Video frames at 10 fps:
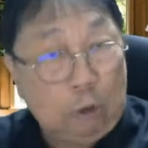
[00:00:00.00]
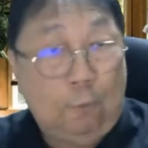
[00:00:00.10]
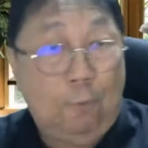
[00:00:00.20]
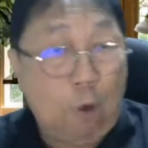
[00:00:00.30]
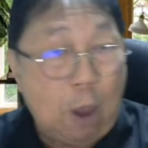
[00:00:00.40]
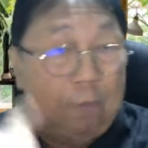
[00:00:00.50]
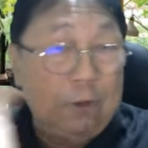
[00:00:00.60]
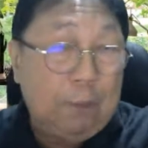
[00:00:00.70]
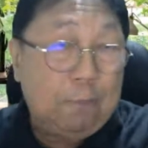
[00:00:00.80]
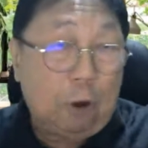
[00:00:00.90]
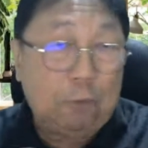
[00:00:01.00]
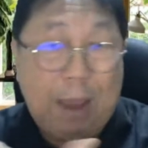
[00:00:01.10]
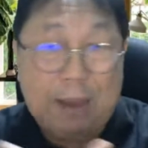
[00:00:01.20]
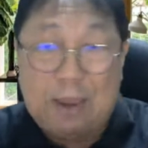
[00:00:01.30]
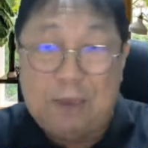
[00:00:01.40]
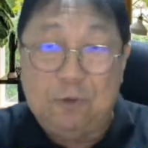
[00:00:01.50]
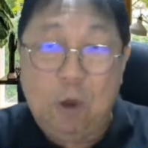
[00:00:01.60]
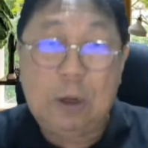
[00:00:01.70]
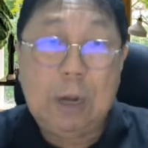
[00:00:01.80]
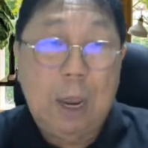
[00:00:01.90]
or to follow up with the prospects and so
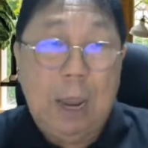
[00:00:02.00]
on.